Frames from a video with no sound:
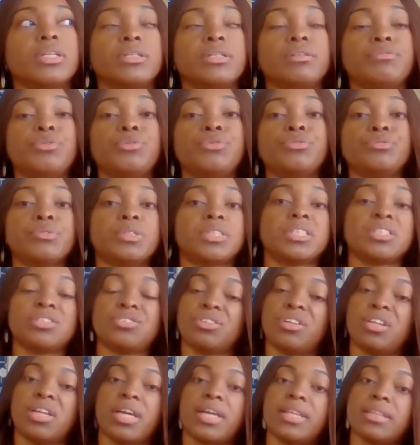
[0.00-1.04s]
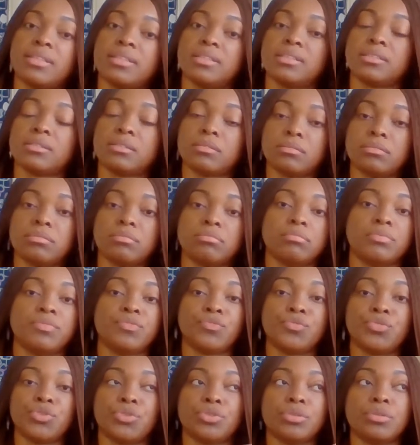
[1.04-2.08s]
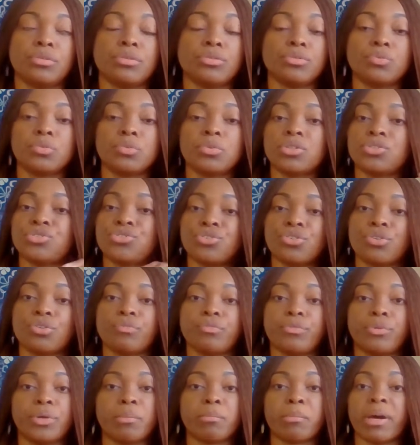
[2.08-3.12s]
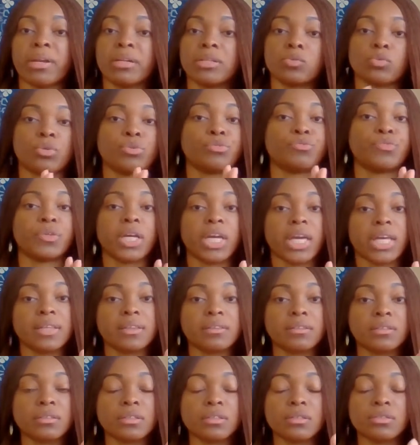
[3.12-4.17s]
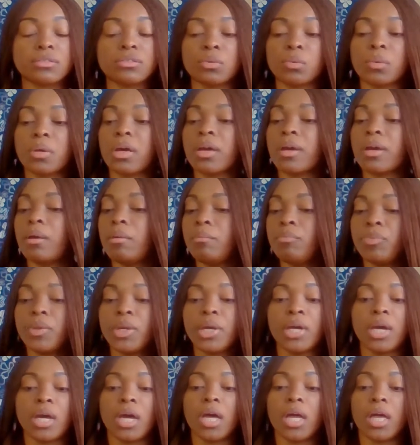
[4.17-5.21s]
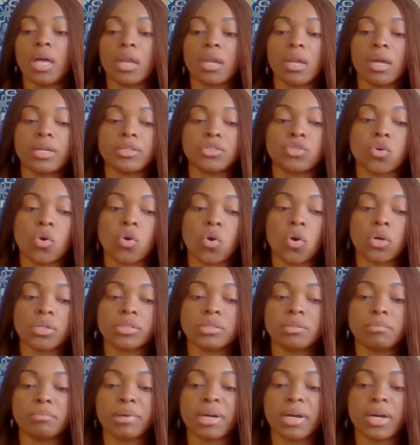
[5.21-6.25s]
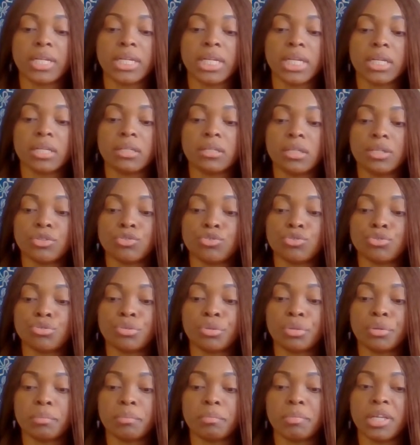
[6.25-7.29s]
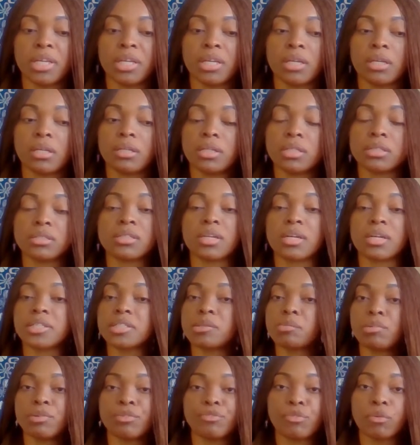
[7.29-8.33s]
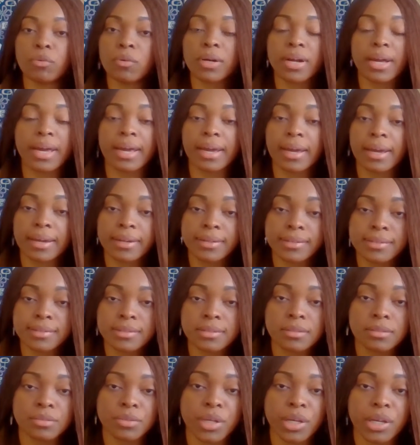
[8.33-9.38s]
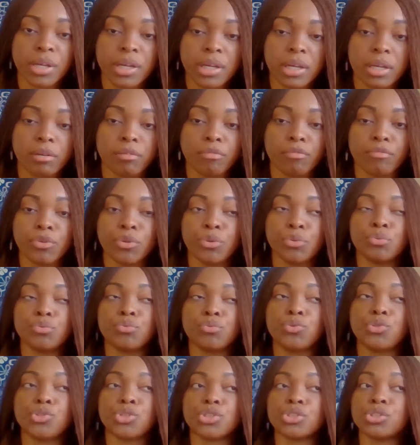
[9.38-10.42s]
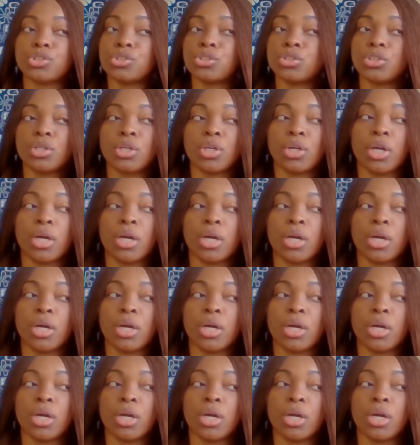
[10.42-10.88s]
if you do this, you're going to get this. If you don't do this, you might as well forget this, okay? And I talked about it needs to be discussed beforehand, okay? If you just